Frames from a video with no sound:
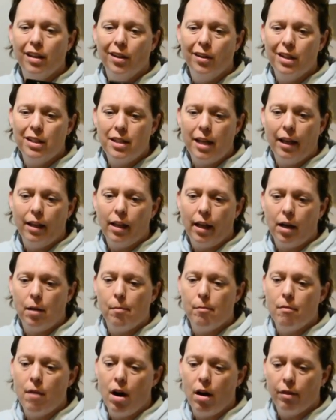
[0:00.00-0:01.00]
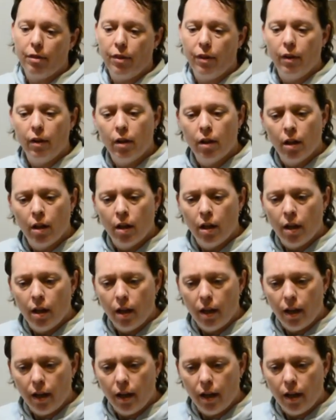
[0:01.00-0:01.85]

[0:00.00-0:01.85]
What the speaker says: they only take like a month.